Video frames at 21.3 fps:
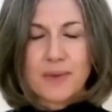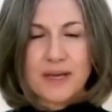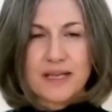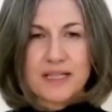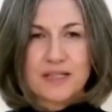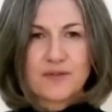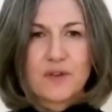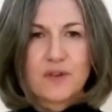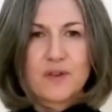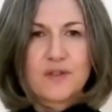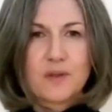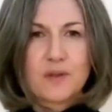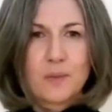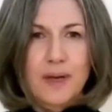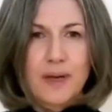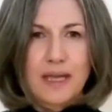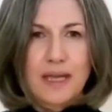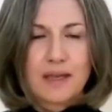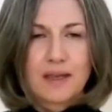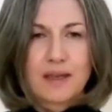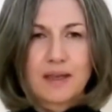based foods a
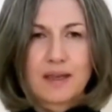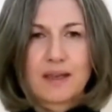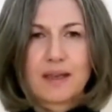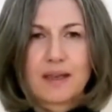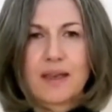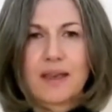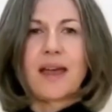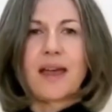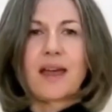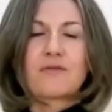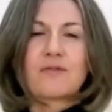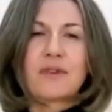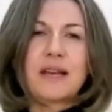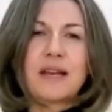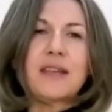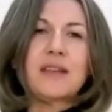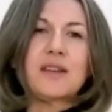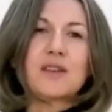week, and really